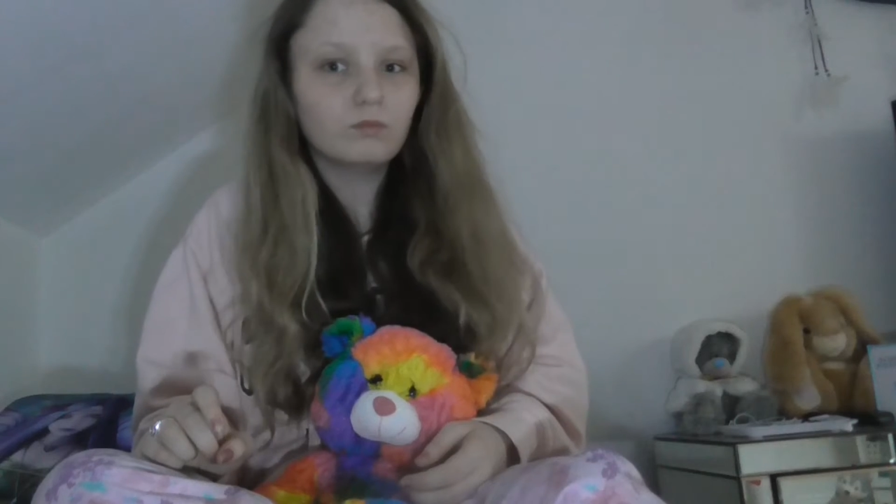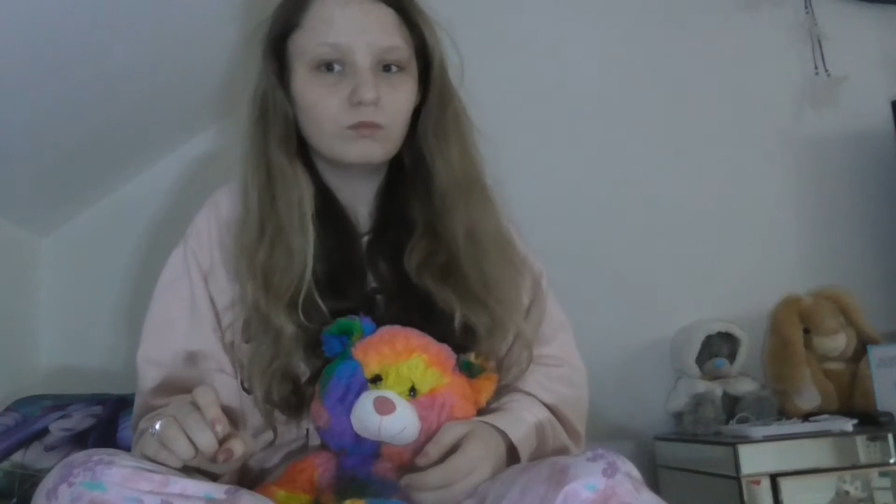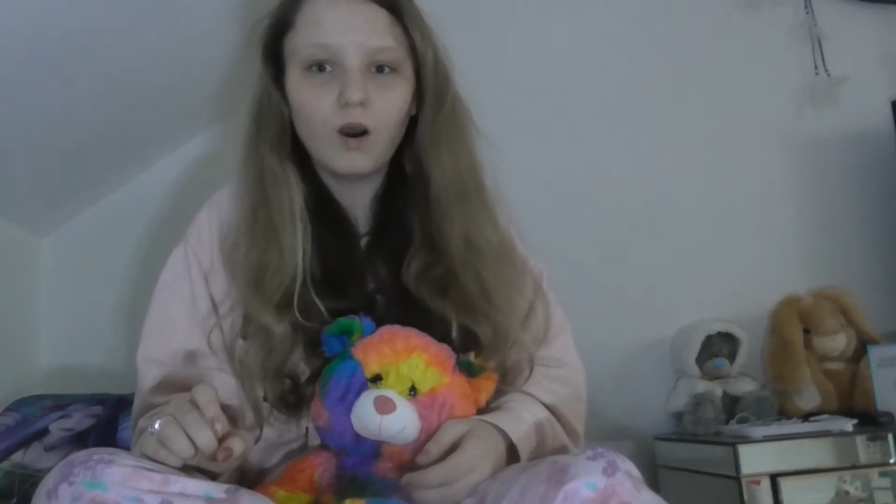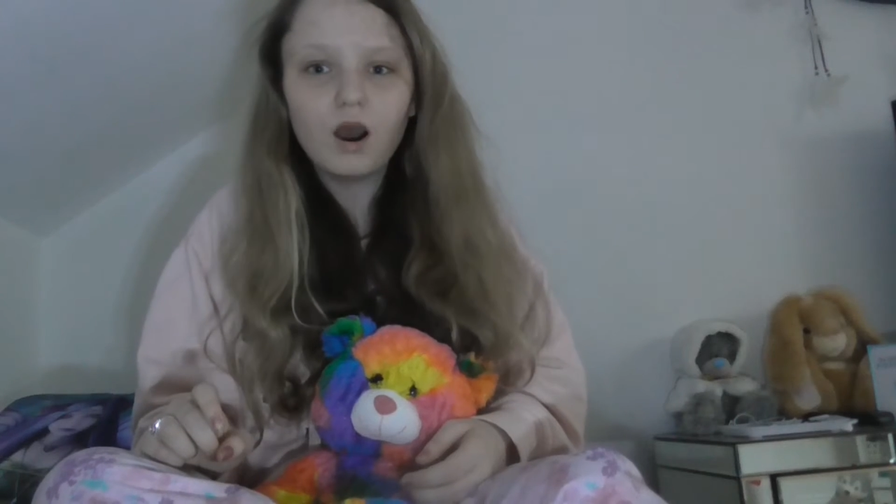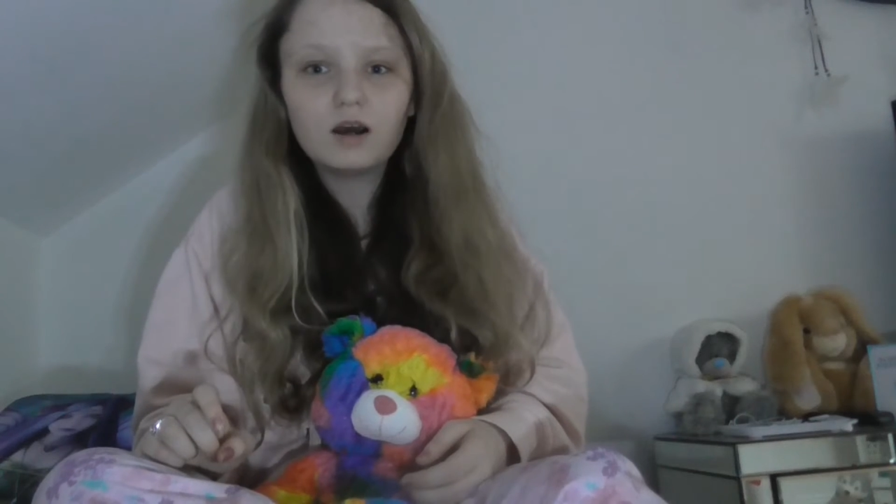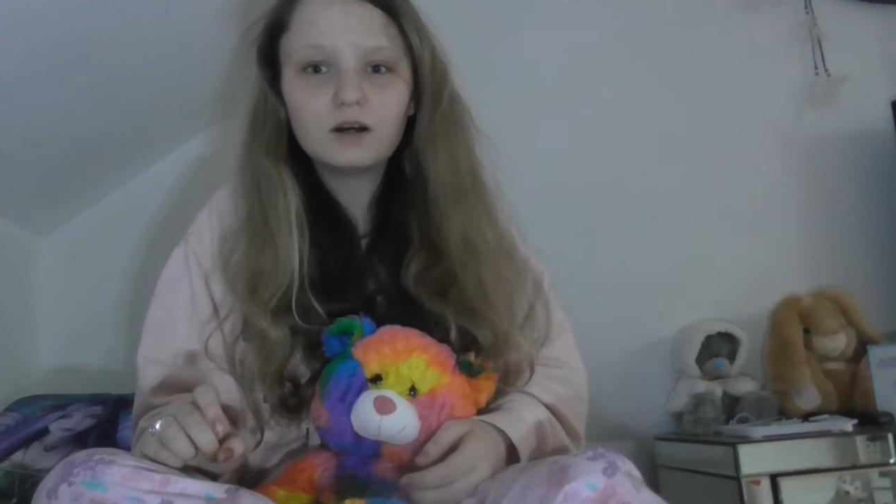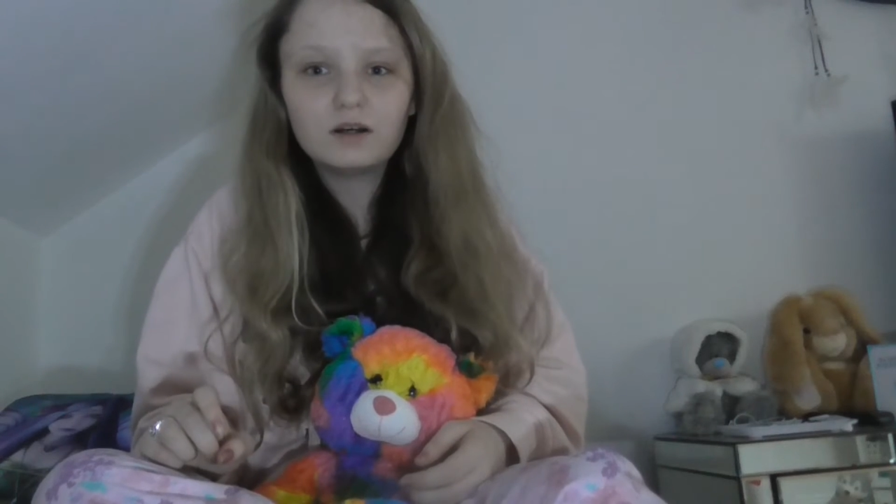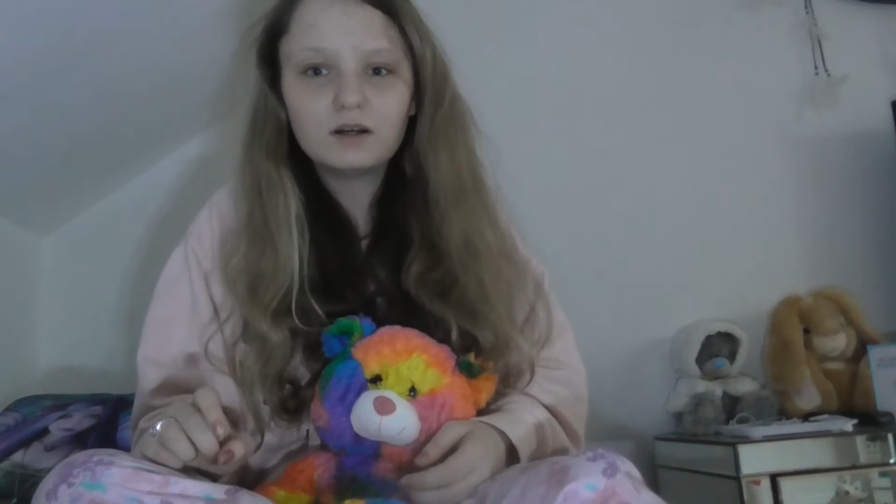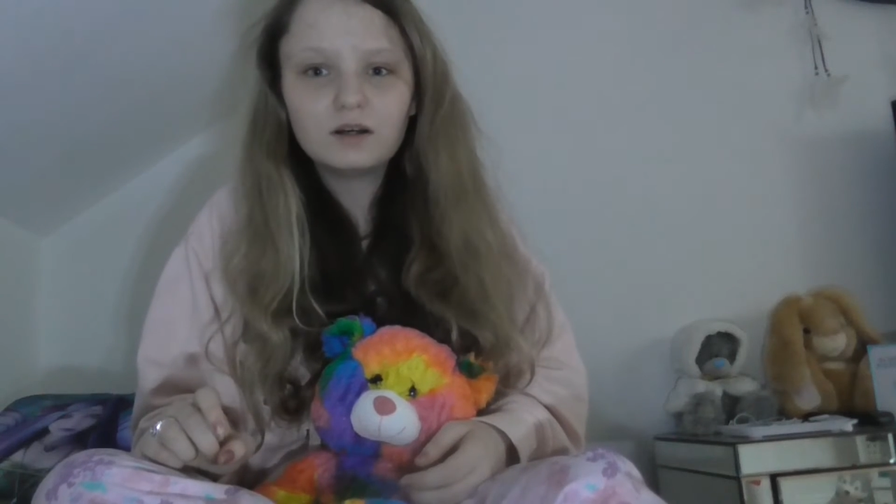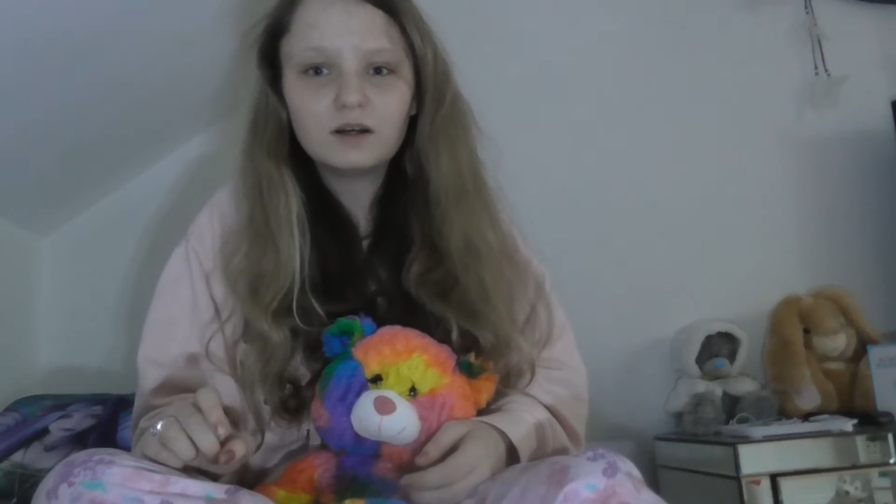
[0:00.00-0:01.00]
what?
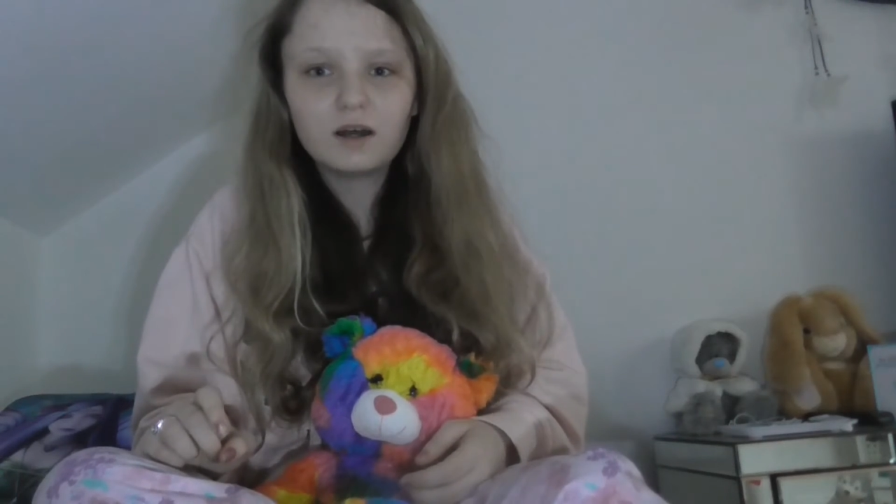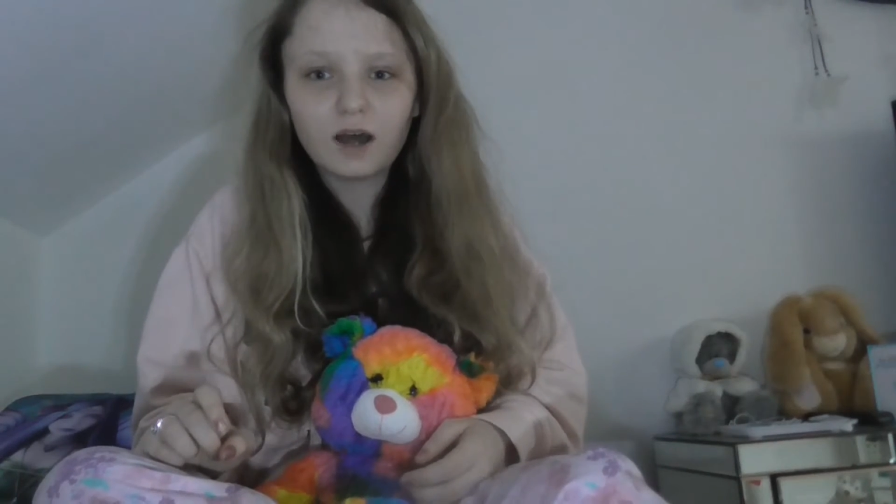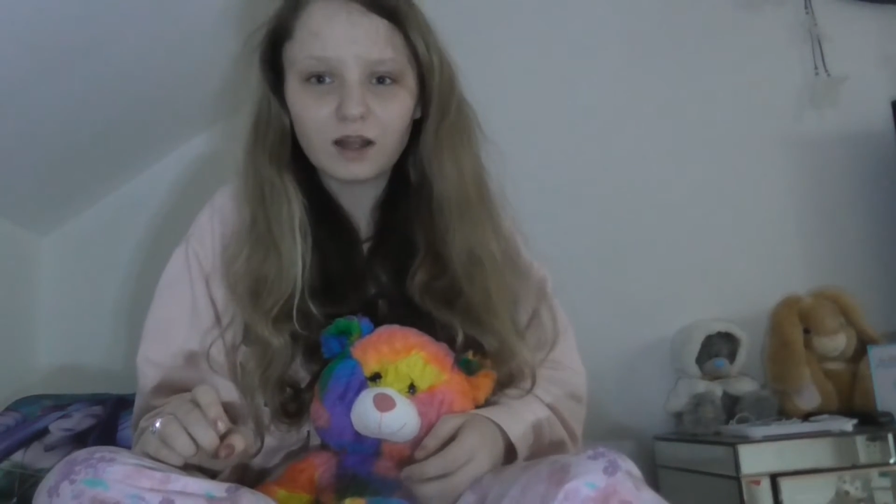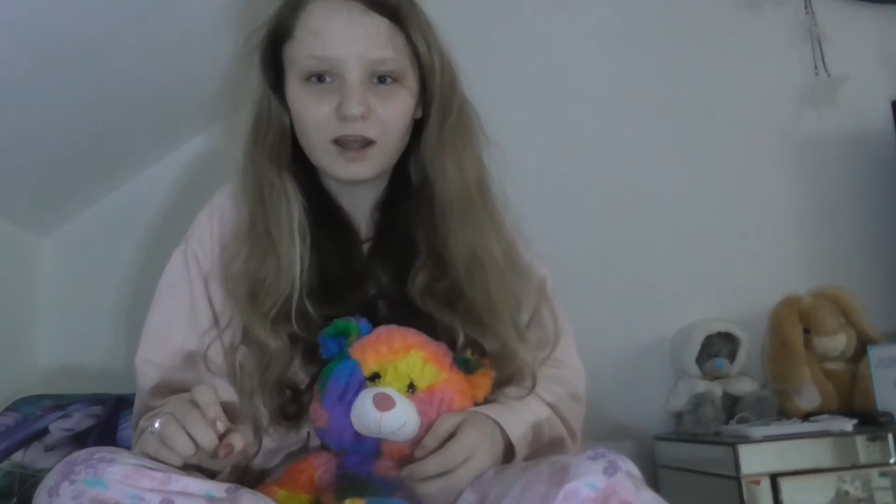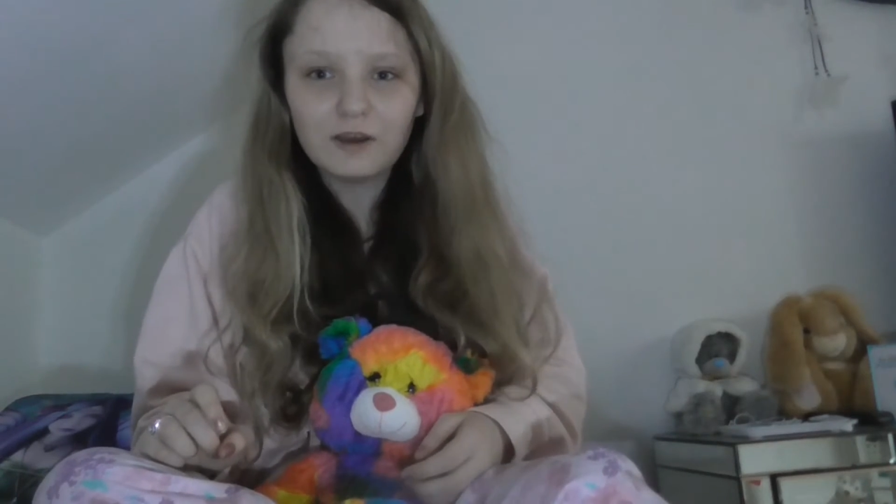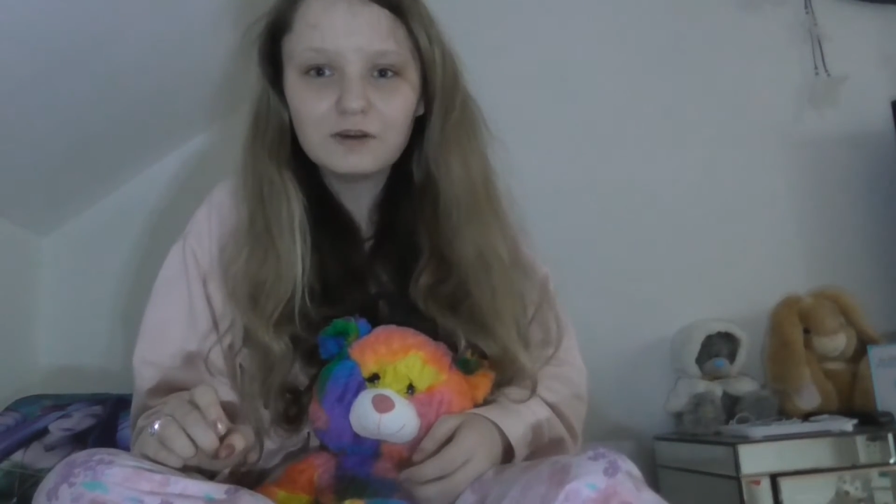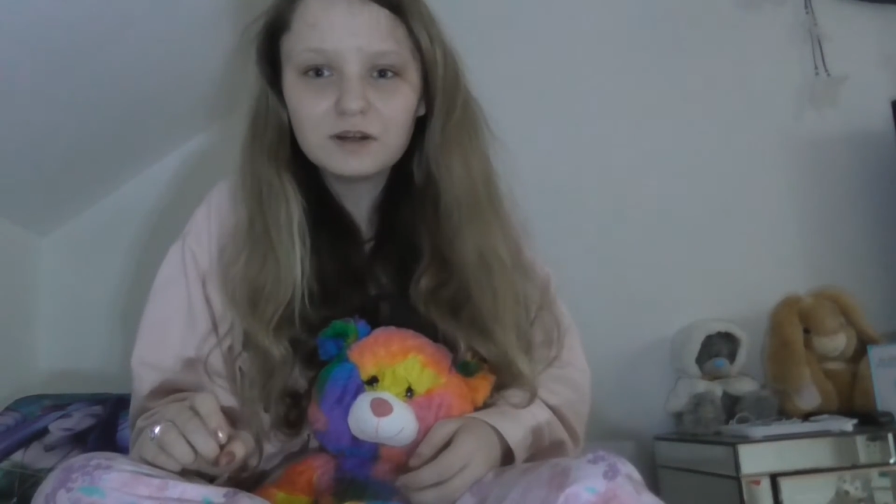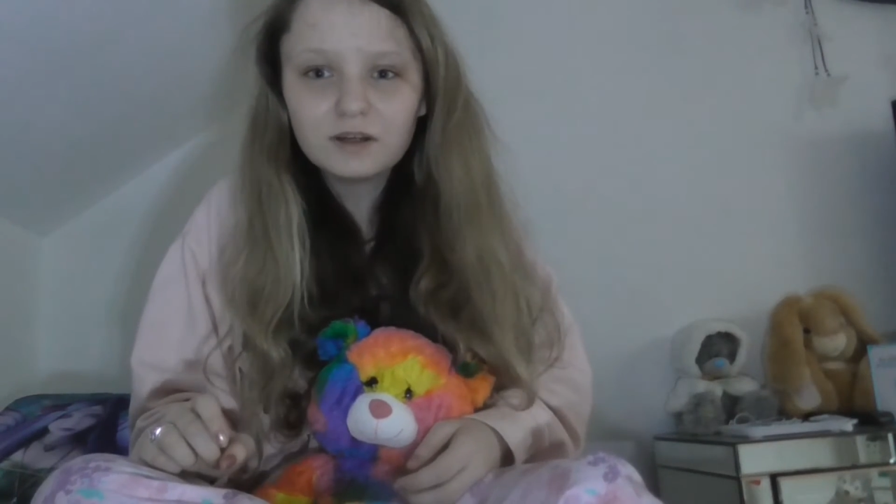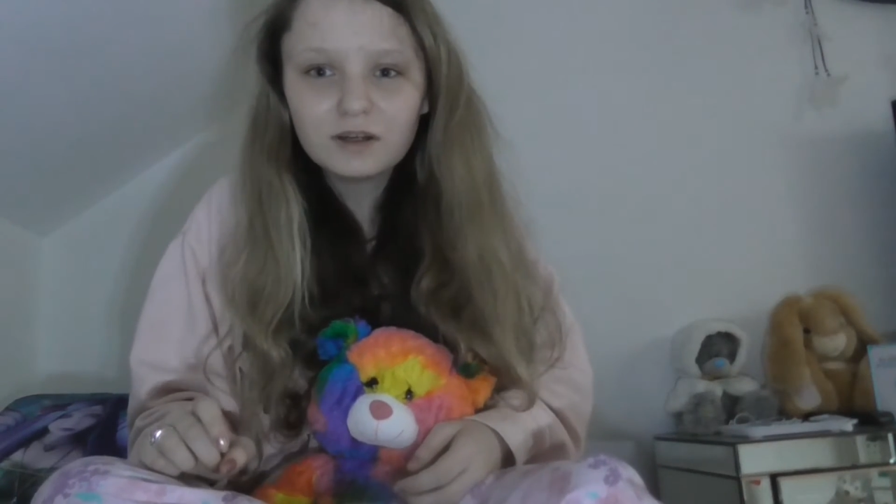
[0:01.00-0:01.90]
Hello?